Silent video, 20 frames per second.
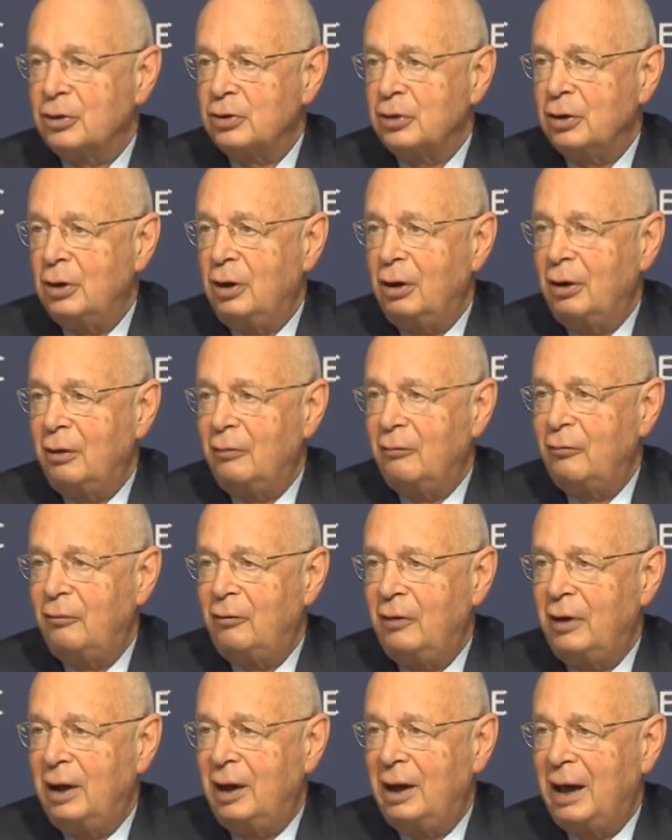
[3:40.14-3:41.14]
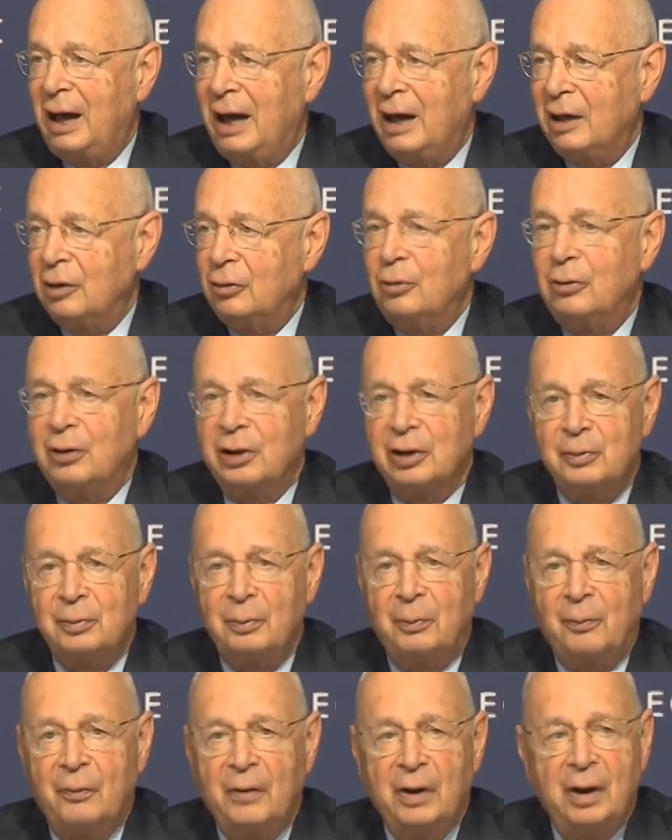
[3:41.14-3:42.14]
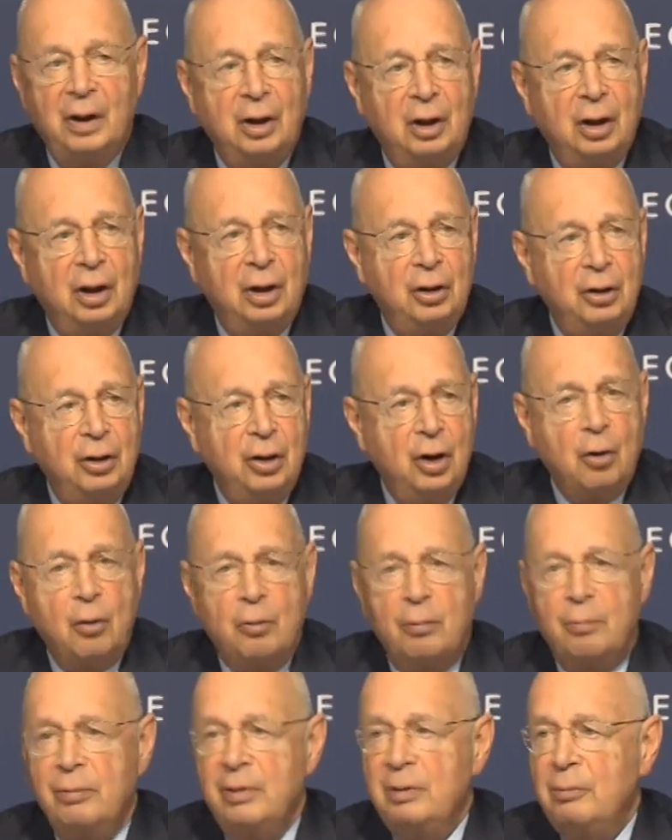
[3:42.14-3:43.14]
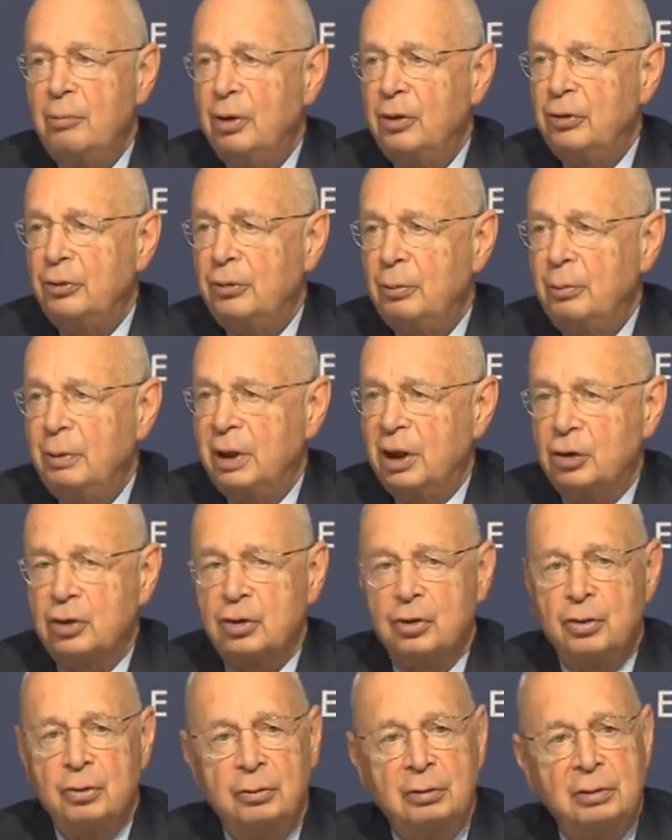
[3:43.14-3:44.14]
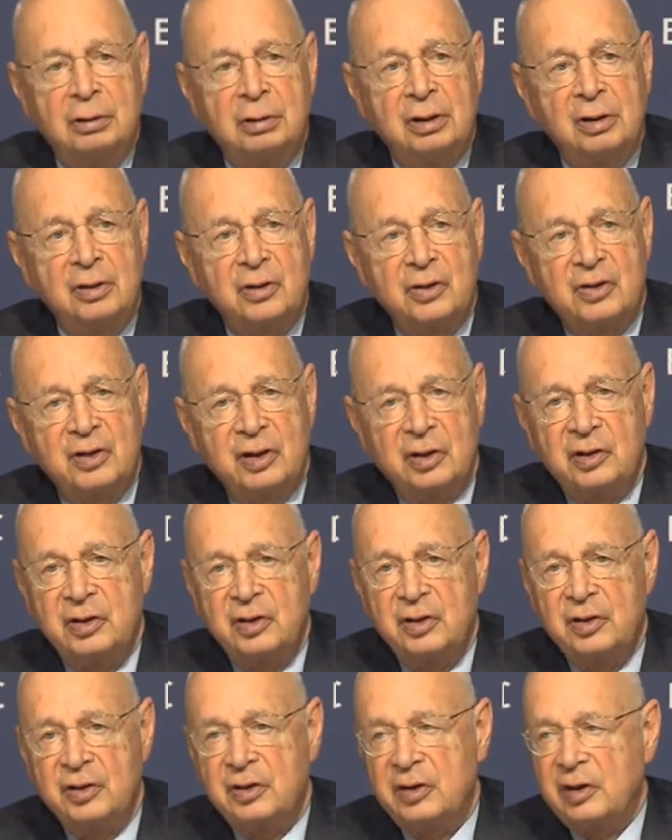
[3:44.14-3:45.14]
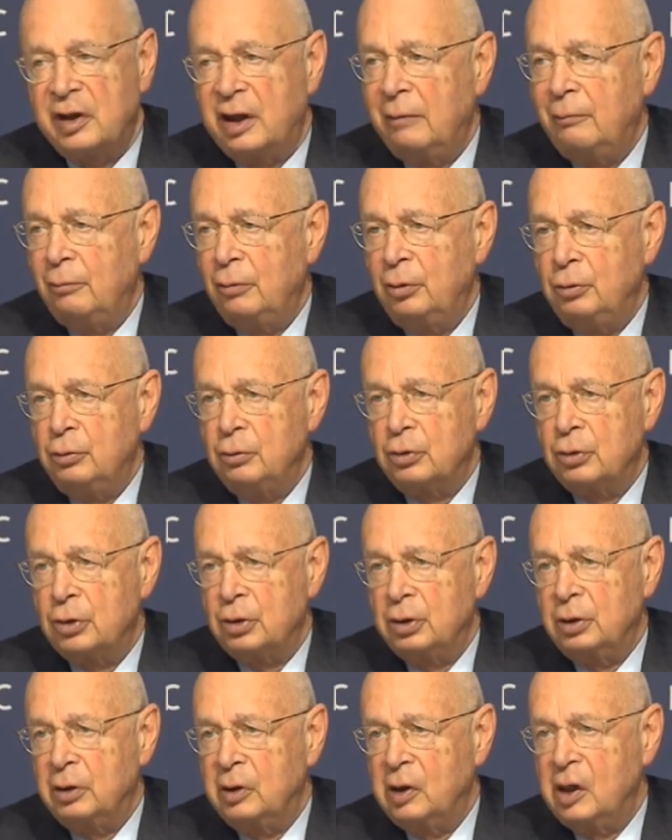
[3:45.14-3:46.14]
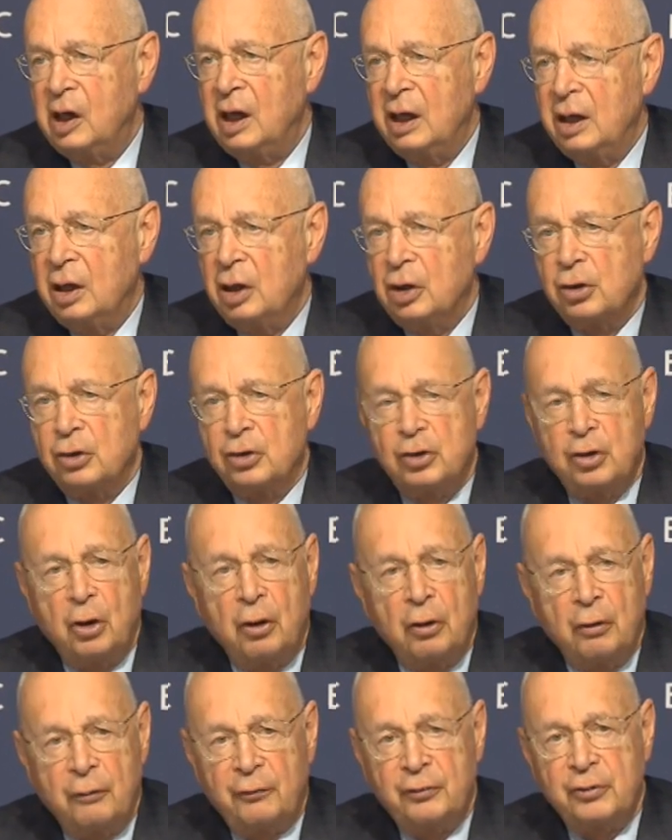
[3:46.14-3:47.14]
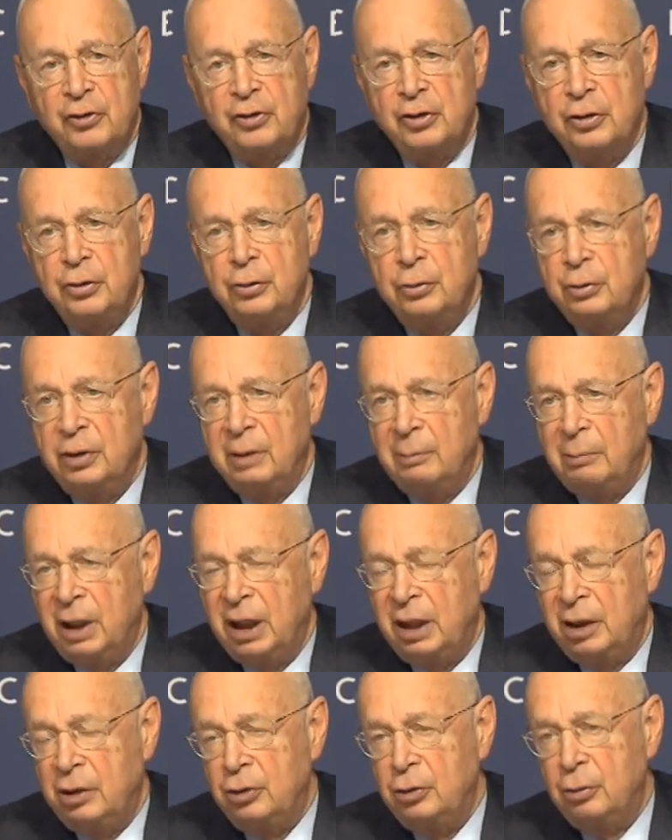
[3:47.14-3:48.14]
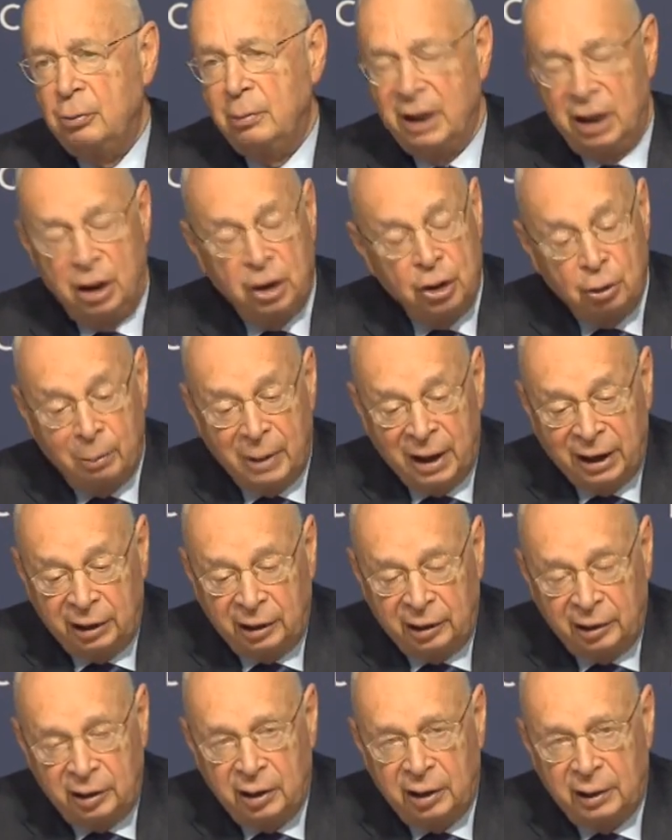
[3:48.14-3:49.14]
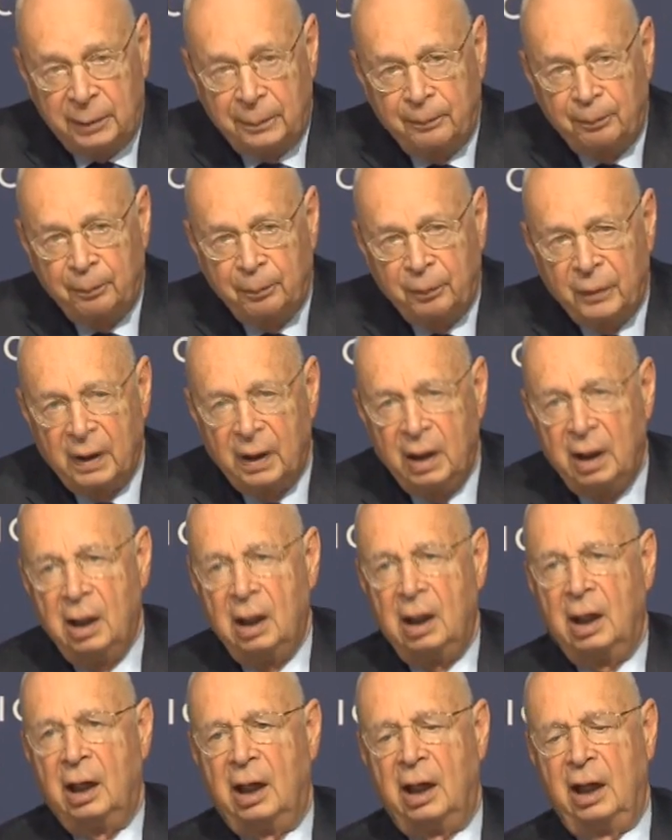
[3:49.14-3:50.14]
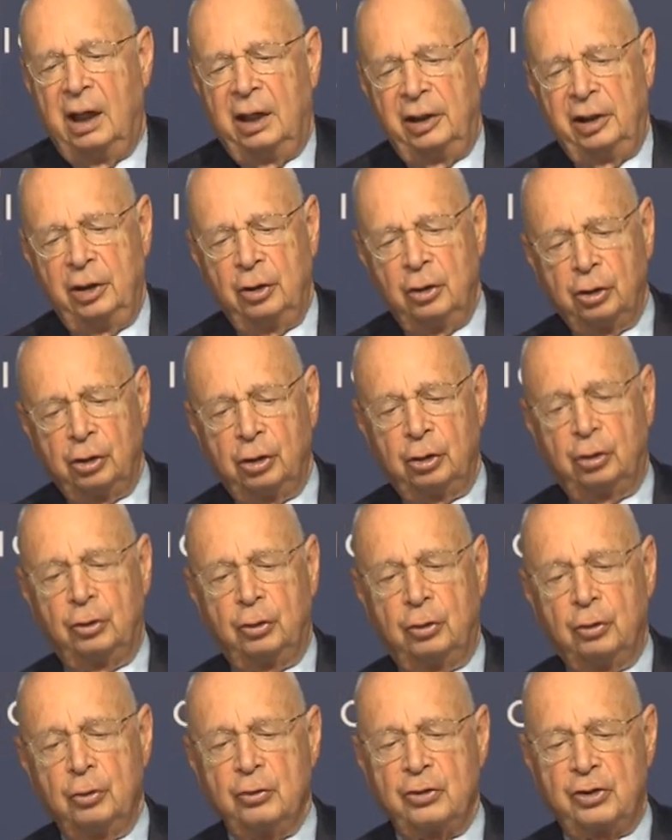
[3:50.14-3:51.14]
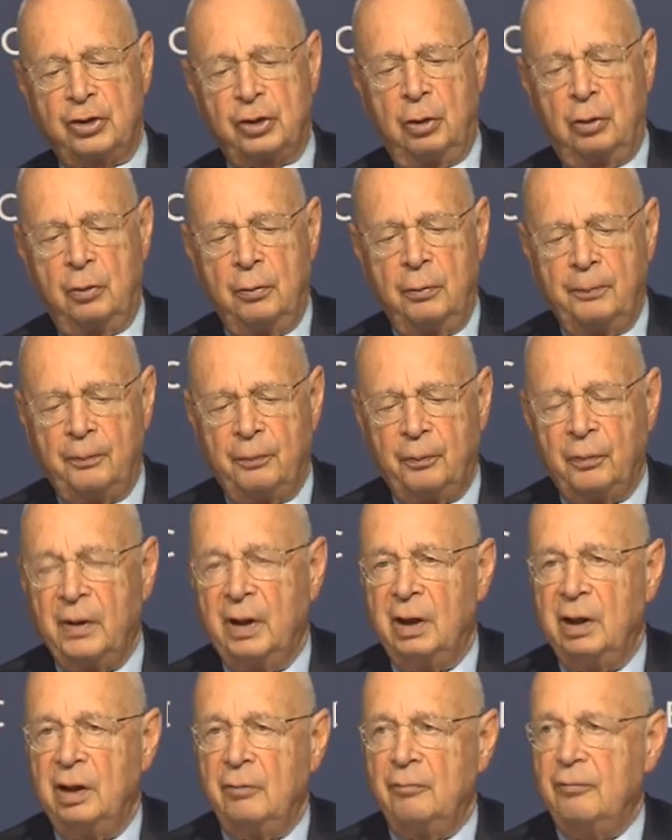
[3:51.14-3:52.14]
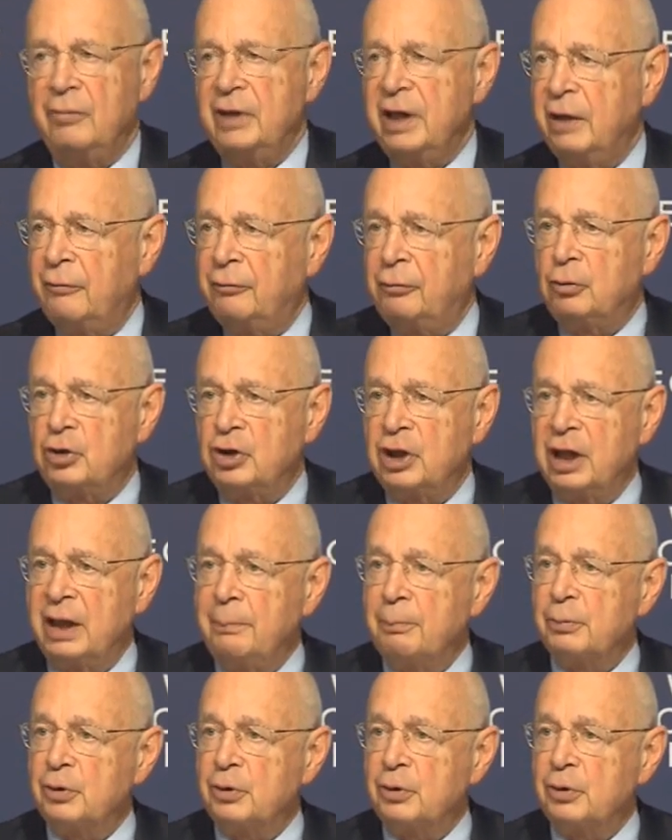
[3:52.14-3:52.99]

Where, where the border with Mexico, you could get across and nobody'd know. Nobody'd be any the wiser. But because those Kinder Eggs uh, have proven to be a hazard to you Americans,